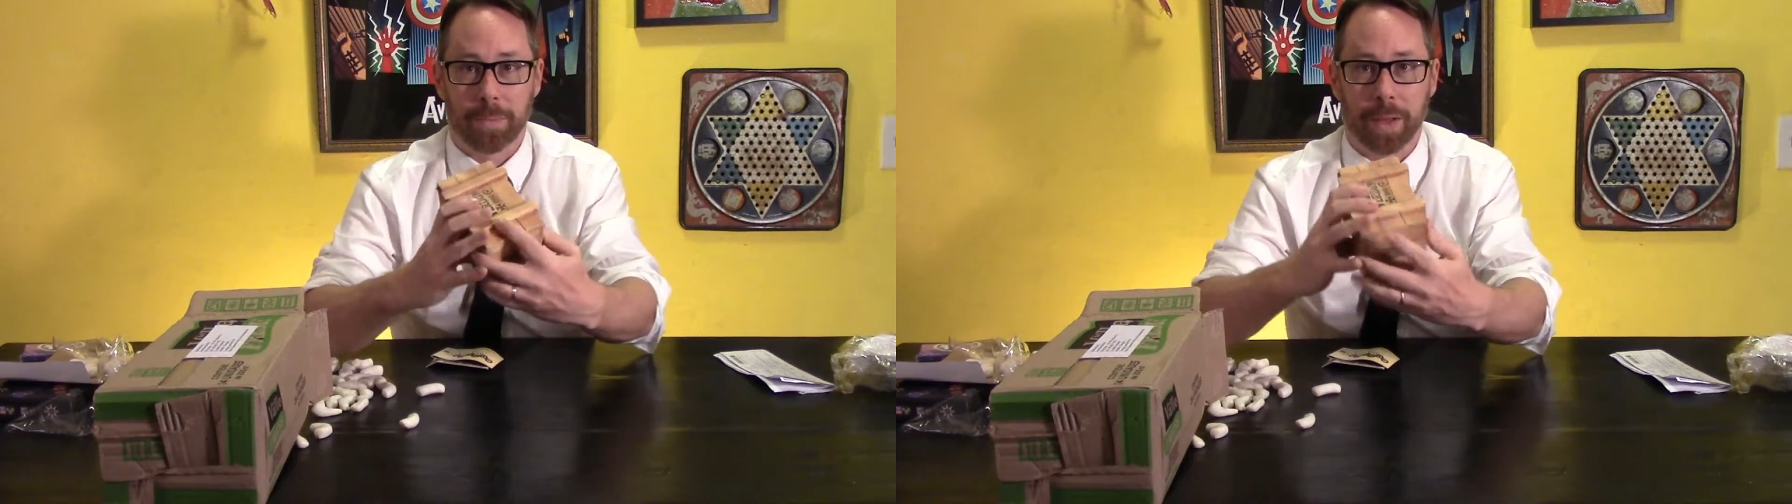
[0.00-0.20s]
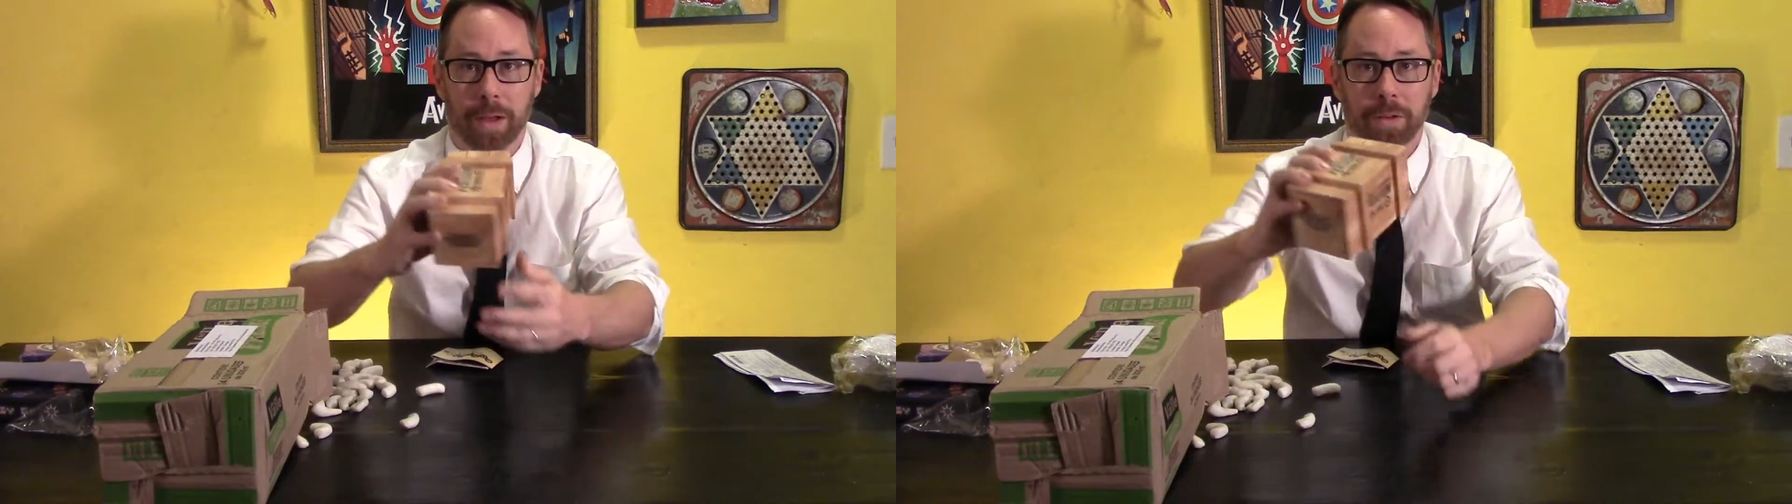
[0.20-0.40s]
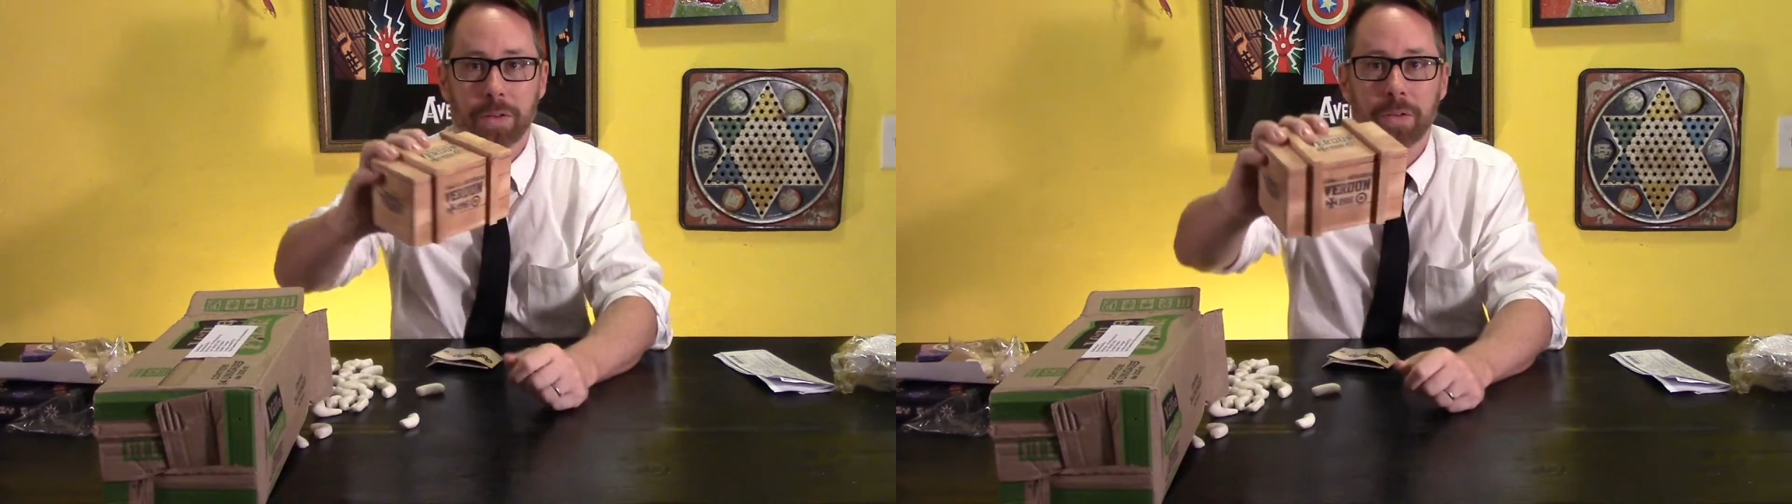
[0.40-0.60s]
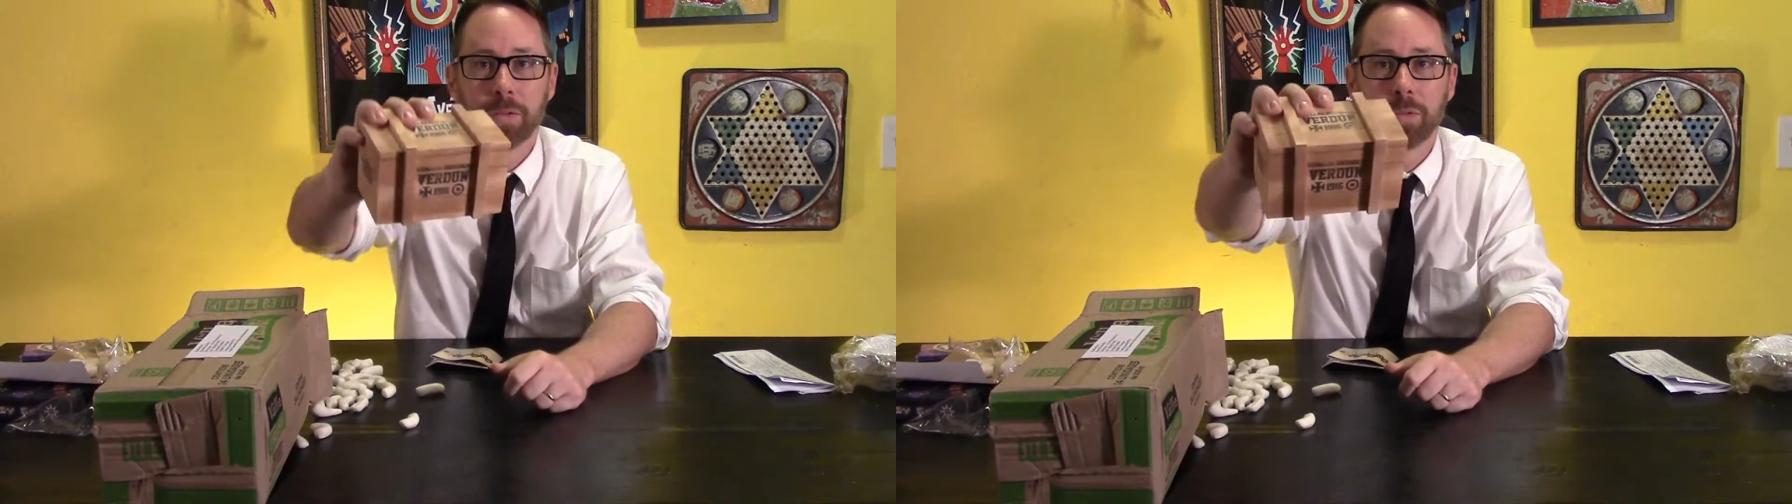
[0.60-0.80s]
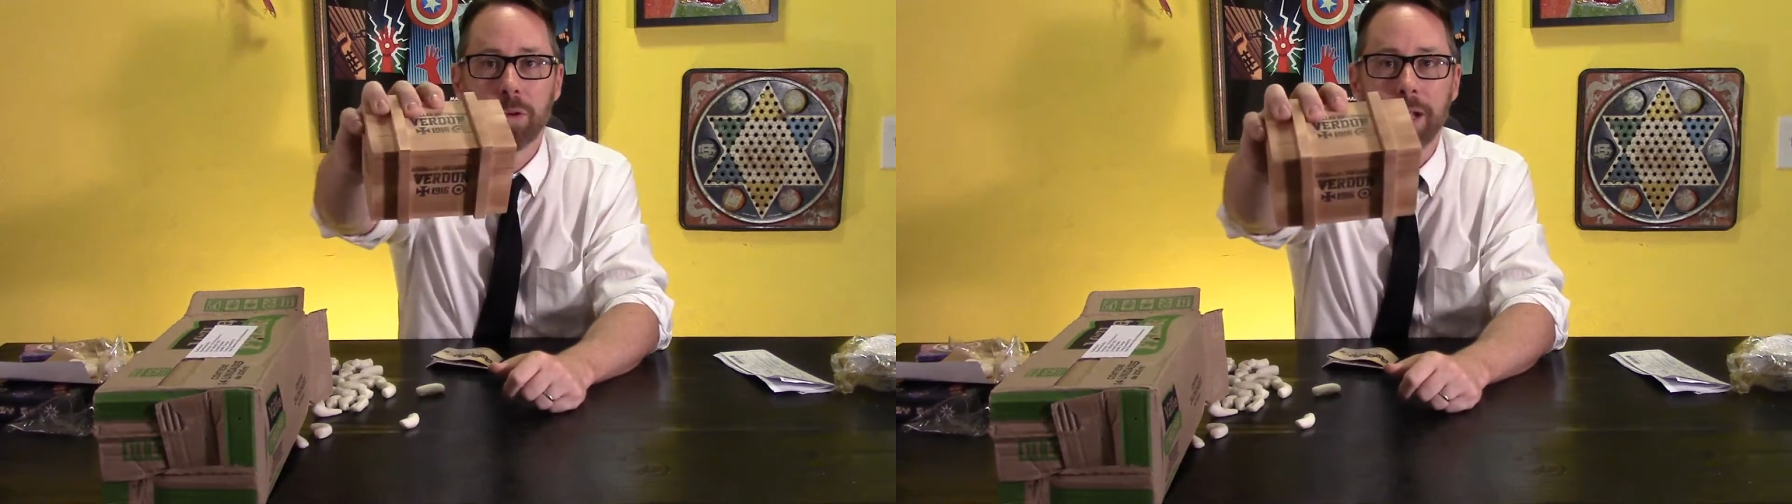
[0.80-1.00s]
about
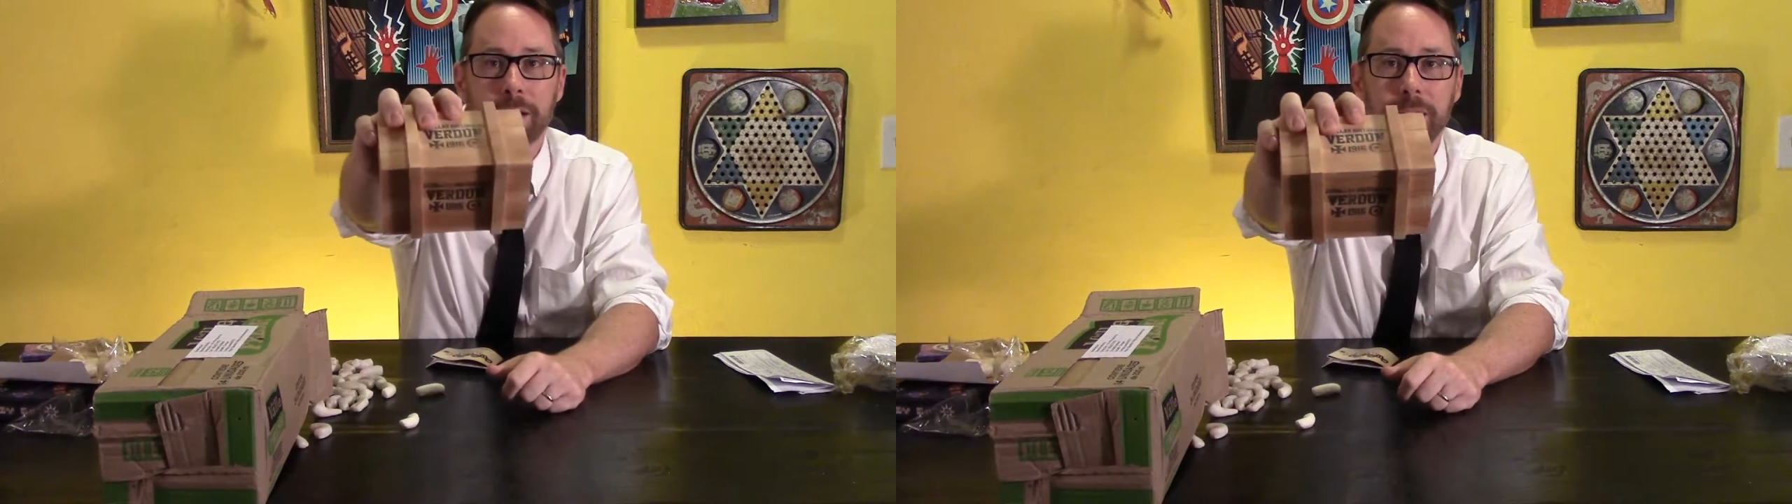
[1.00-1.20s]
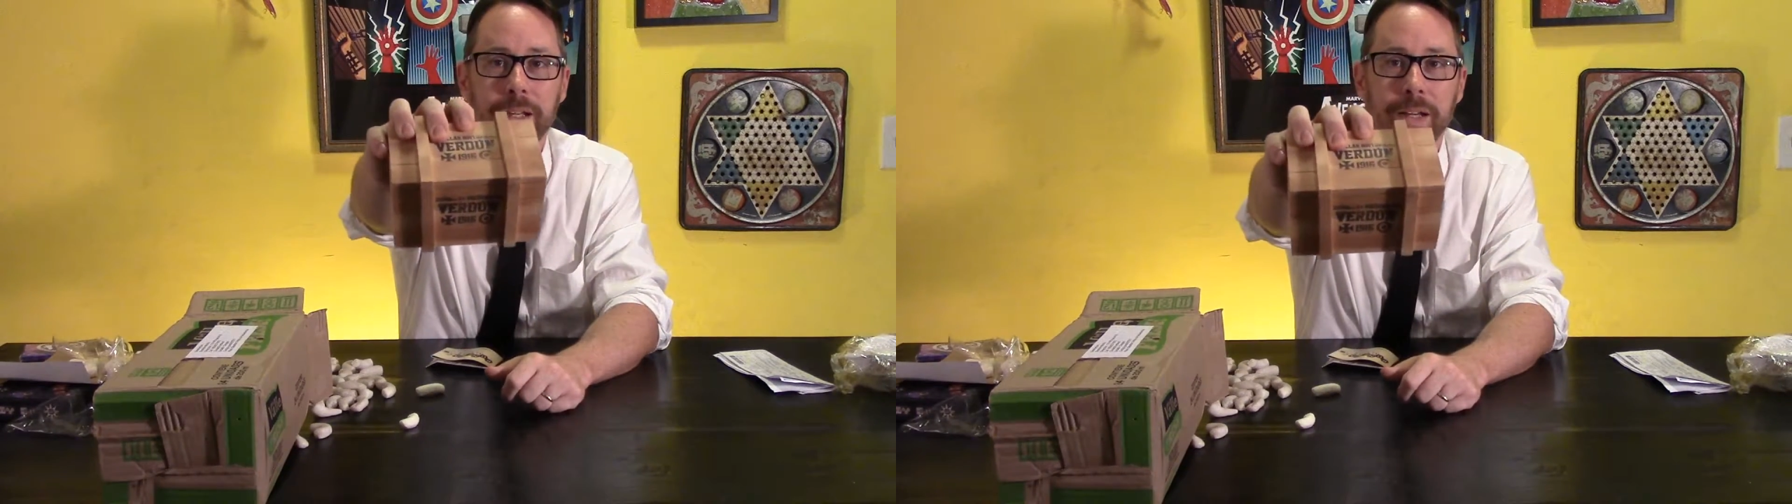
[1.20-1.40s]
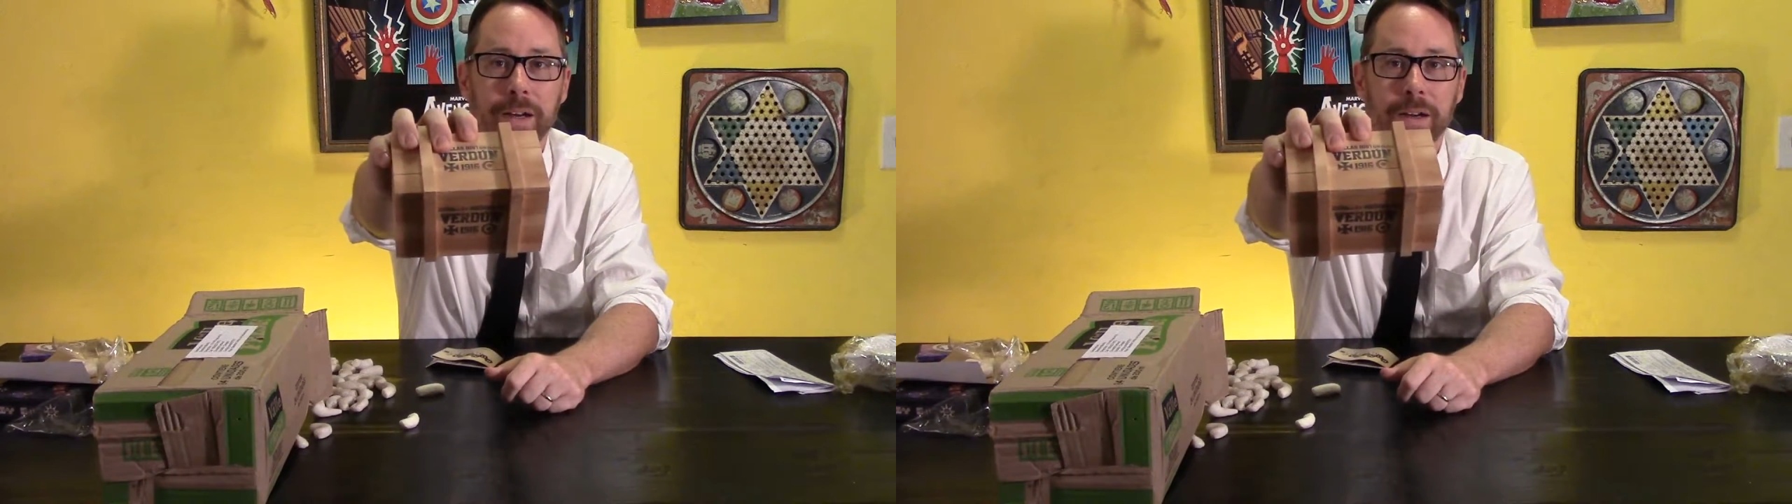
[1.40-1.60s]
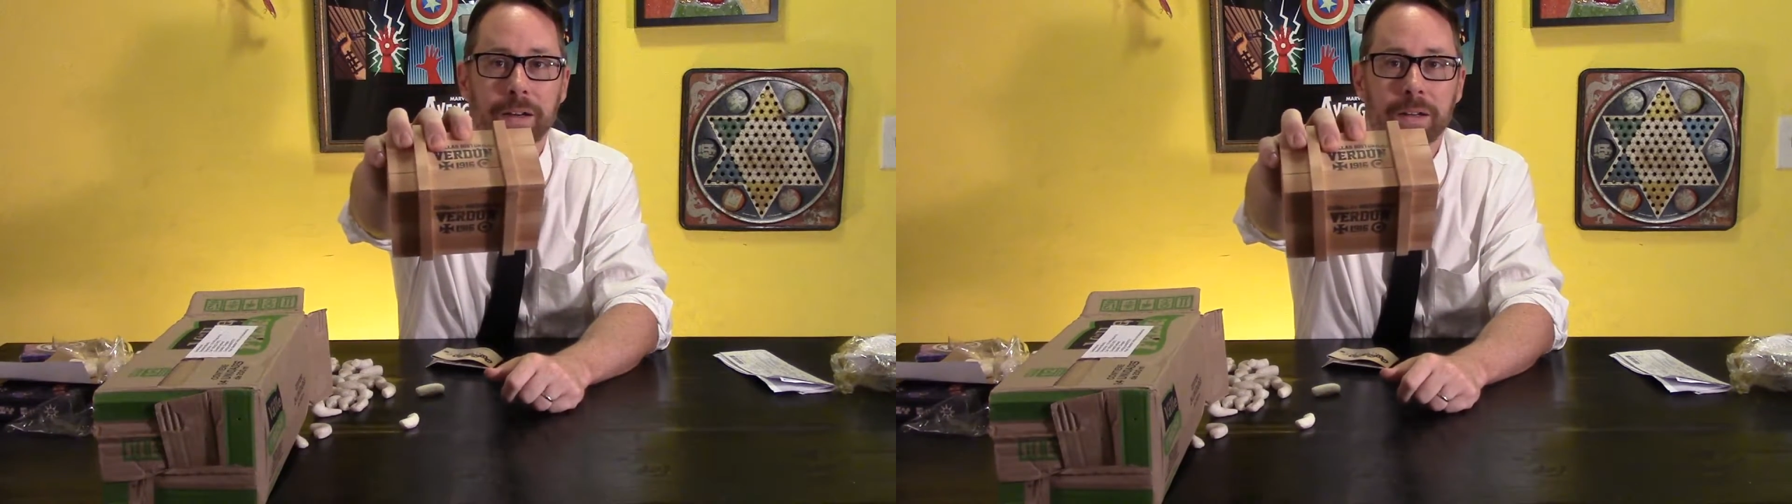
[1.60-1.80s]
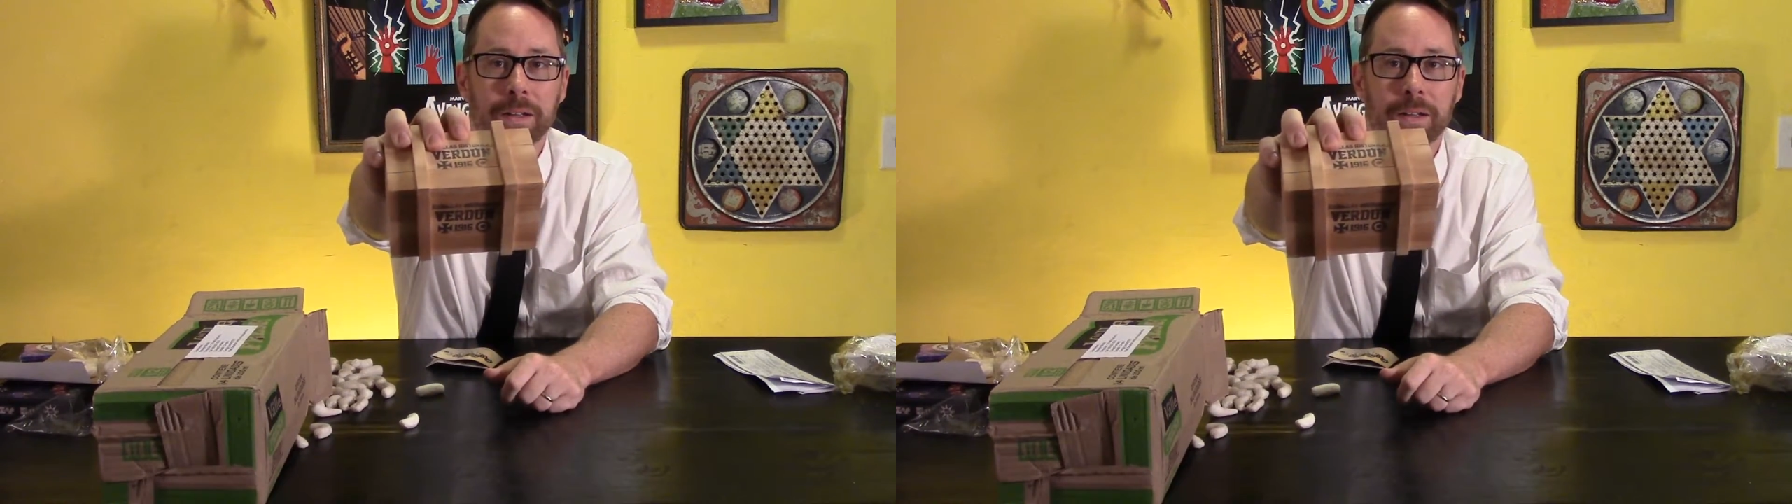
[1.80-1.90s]
right here.